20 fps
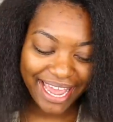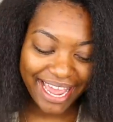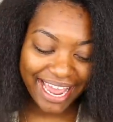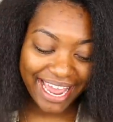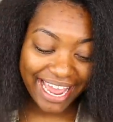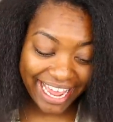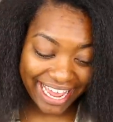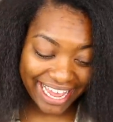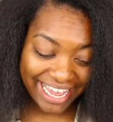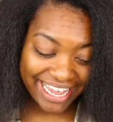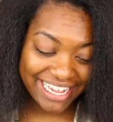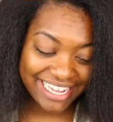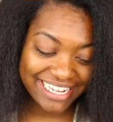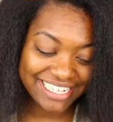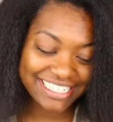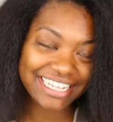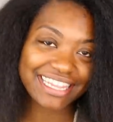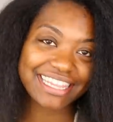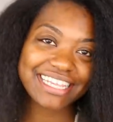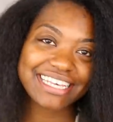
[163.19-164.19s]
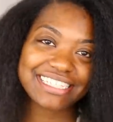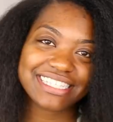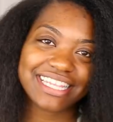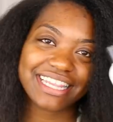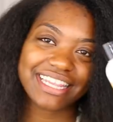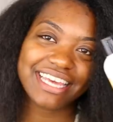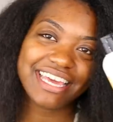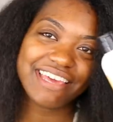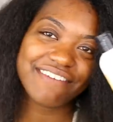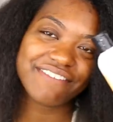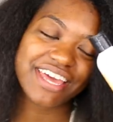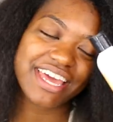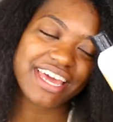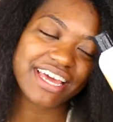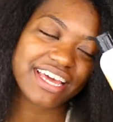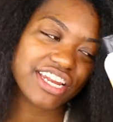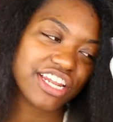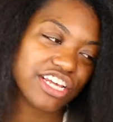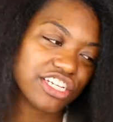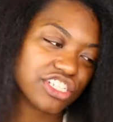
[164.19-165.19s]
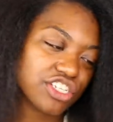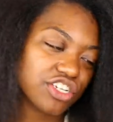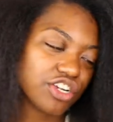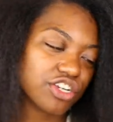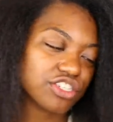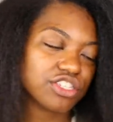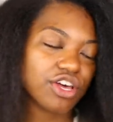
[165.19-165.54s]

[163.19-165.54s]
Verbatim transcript: And this leave-in conditioner.